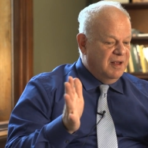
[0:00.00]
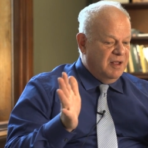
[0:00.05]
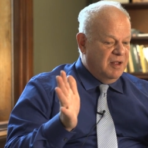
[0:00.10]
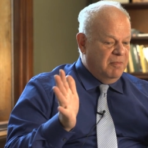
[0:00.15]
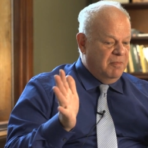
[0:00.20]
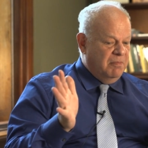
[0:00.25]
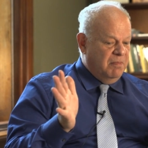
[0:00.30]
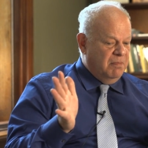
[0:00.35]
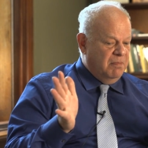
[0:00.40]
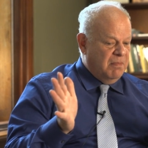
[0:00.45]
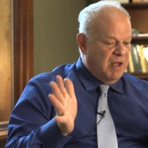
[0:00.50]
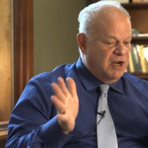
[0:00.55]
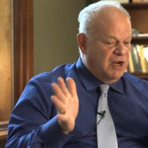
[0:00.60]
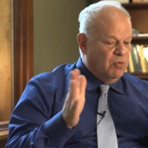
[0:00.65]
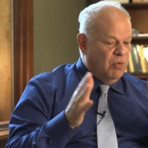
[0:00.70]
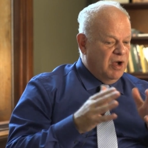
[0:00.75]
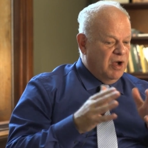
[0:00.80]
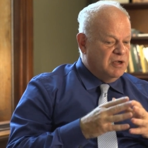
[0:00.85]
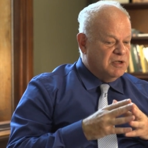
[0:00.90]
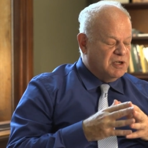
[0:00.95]
in many
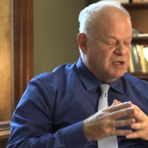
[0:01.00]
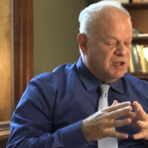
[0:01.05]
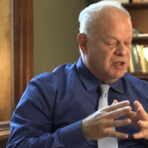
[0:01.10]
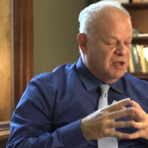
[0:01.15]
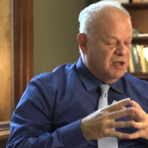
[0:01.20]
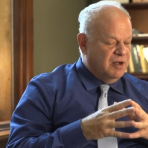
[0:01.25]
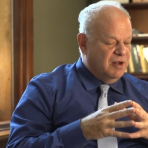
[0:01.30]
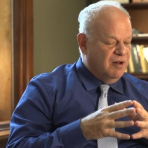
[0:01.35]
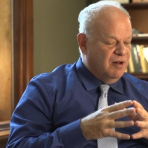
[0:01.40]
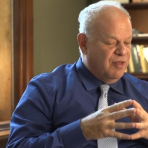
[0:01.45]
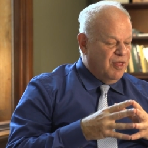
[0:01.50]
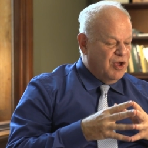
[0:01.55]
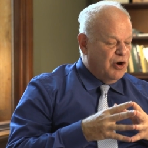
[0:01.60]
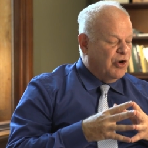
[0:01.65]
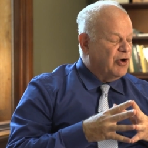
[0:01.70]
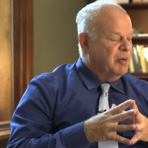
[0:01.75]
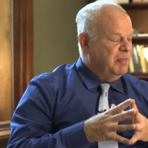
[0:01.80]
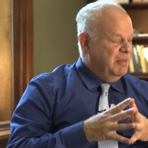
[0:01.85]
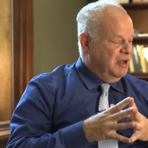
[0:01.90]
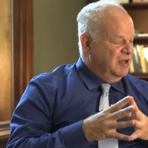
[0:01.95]
ways the
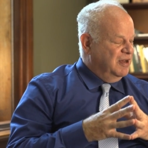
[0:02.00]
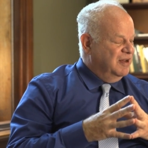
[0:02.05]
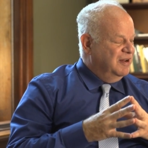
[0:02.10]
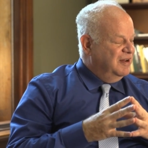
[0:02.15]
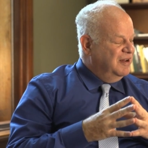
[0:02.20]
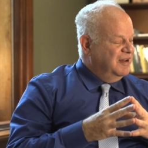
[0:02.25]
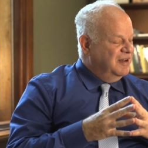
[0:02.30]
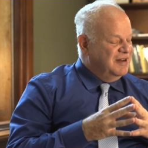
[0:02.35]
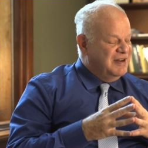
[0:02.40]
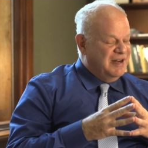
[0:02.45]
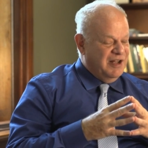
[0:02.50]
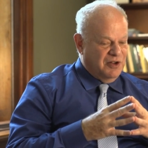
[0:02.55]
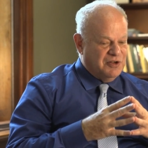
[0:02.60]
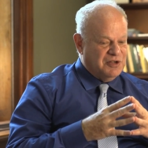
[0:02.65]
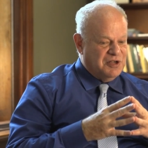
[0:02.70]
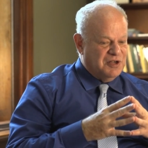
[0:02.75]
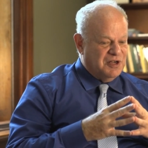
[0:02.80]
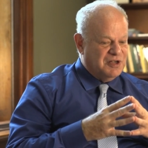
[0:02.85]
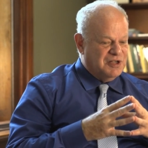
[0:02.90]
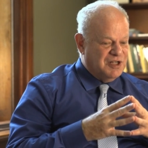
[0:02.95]
Army
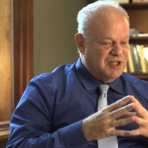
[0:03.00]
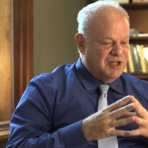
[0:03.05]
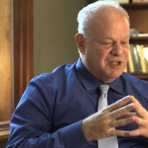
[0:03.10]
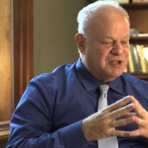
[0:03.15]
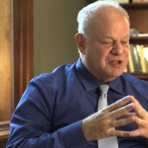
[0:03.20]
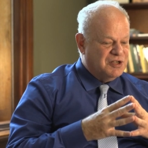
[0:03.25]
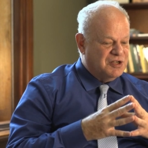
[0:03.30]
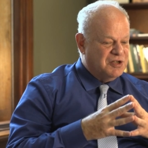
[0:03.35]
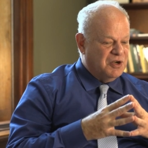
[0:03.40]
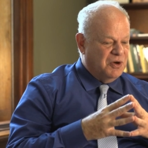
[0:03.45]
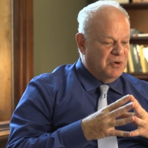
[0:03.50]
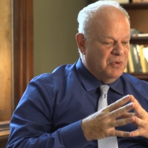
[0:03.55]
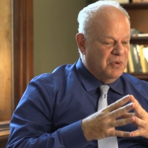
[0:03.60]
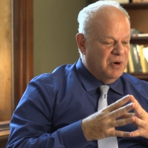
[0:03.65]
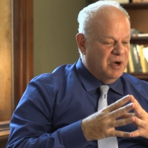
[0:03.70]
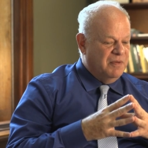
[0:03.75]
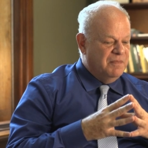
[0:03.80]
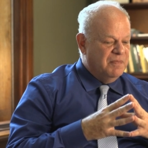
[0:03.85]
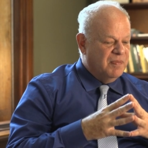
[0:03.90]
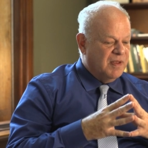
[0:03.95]
tells us this.
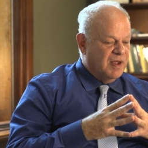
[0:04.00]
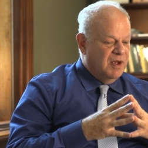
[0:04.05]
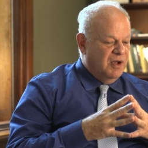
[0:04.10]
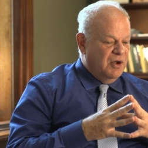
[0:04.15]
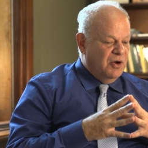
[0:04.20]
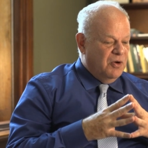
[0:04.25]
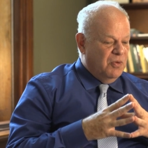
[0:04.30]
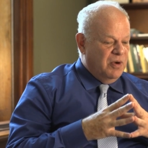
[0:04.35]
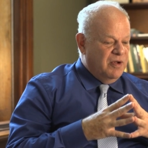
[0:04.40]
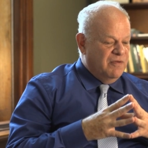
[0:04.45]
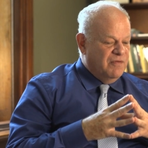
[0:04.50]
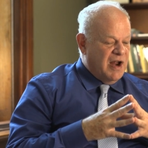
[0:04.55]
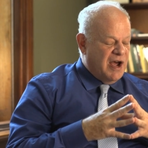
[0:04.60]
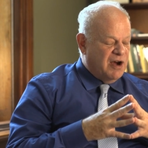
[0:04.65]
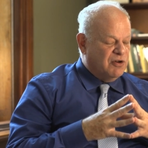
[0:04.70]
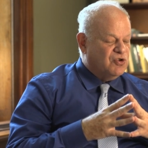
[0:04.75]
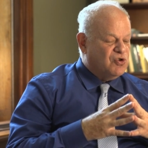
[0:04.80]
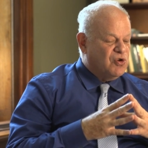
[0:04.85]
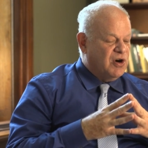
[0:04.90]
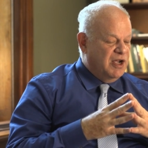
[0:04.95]
So we've
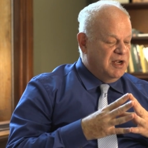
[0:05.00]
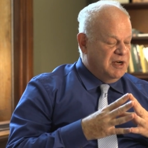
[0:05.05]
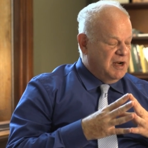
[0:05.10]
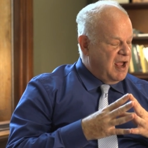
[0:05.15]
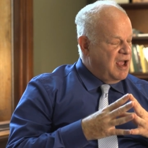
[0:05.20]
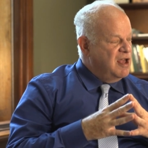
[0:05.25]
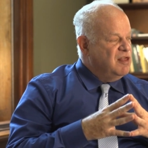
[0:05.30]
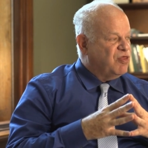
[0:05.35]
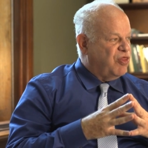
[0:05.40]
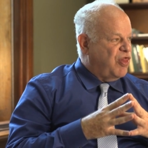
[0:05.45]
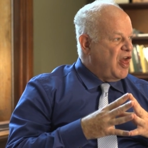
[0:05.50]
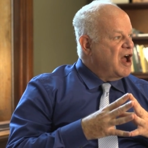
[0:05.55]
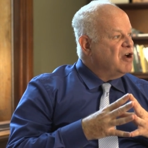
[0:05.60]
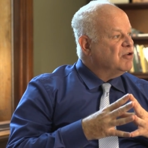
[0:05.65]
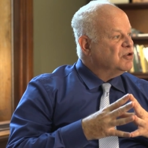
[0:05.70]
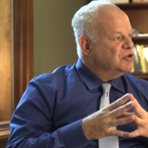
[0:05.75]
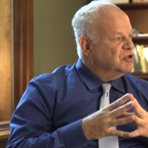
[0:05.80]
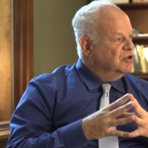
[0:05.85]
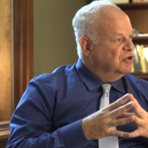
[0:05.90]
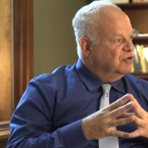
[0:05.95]
now trained
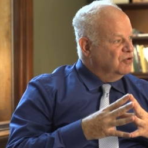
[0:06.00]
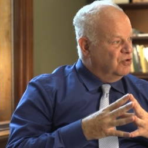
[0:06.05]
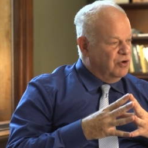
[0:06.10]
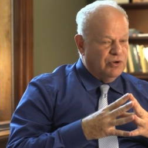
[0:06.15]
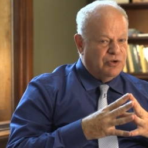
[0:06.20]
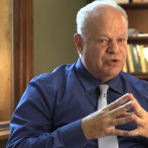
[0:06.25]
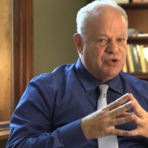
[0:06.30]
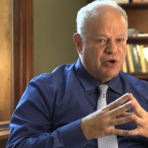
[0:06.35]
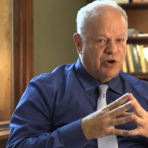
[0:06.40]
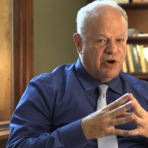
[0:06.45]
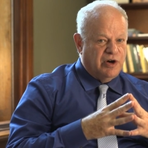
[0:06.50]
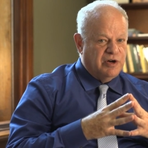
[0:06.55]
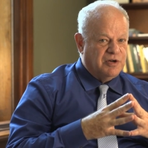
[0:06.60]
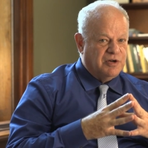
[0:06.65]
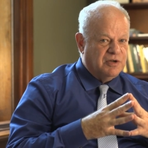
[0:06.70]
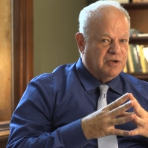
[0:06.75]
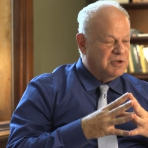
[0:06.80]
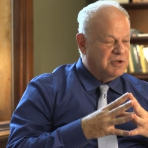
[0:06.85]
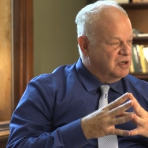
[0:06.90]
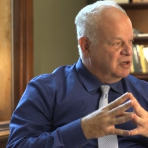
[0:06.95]
8,000 drill
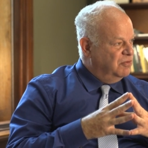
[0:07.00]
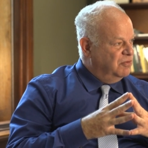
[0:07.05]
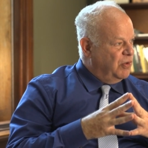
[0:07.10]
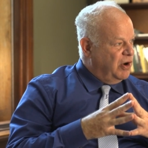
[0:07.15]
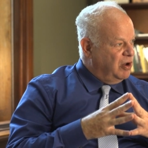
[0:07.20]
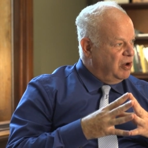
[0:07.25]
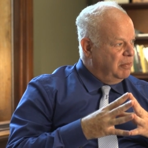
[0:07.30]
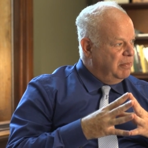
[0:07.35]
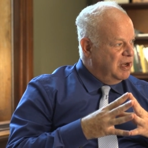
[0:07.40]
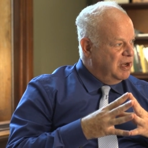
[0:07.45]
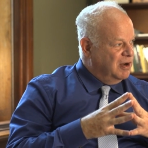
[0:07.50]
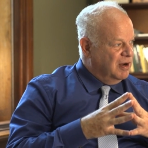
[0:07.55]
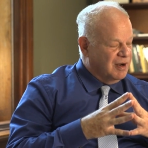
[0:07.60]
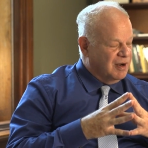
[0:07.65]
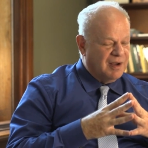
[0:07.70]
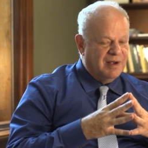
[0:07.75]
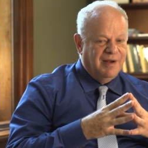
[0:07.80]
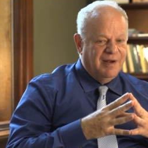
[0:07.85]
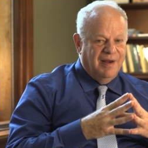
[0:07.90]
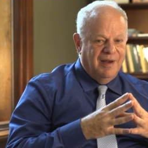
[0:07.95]
sergeants in
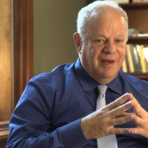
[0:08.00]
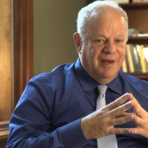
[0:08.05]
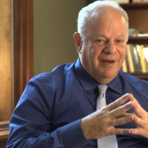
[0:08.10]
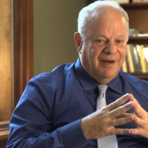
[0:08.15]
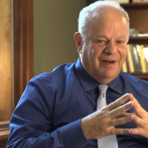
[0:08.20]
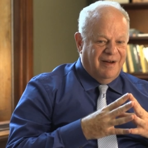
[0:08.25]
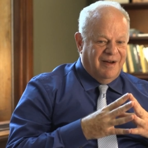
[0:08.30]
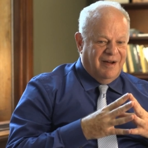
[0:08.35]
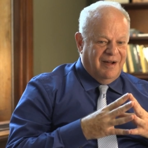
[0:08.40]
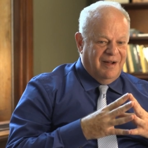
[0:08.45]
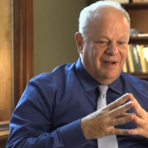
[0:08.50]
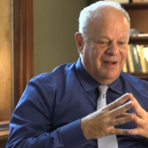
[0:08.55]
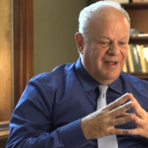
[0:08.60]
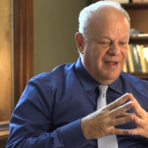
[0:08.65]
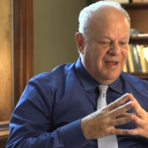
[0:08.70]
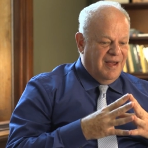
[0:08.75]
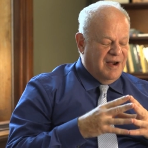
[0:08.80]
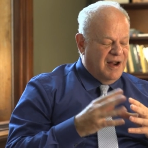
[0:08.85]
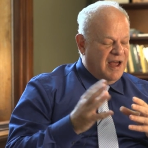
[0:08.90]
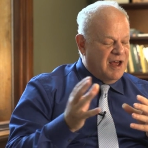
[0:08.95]
well-being
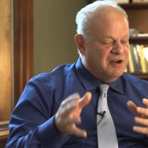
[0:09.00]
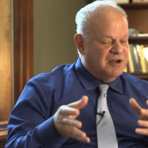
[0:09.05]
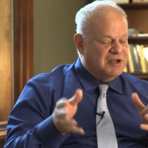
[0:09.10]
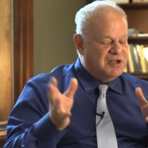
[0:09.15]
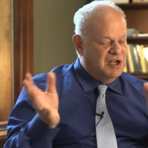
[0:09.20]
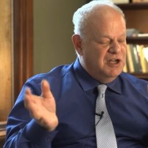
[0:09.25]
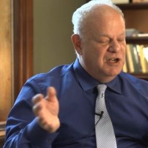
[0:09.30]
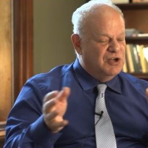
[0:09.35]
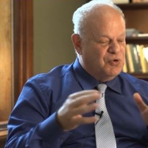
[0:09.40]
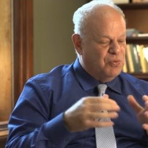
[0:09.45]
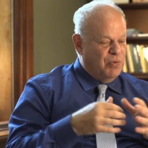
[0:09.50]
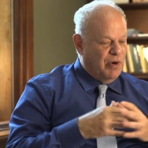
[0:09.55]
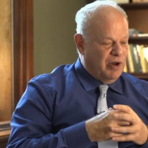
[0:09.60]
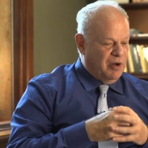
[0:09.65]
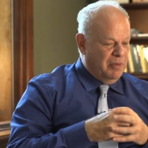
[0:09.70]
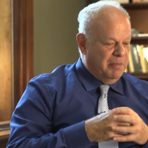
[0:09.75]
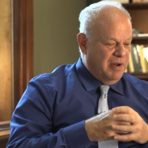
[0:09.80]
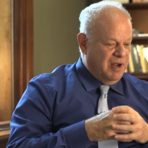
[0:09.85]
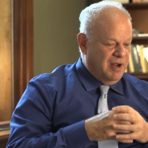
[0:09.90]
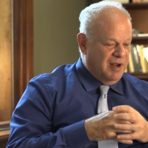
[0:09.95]
and how to teach
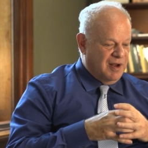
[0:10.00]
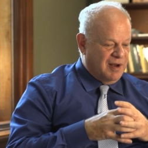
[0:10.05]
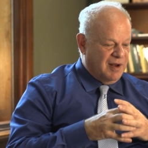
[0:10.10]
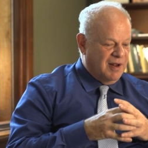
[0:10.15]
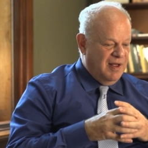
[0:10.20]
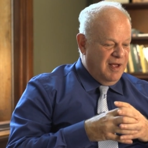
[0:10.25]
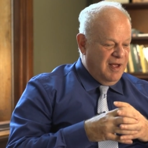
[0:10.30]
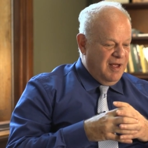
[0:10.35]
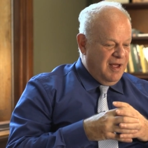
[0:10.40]
well-being,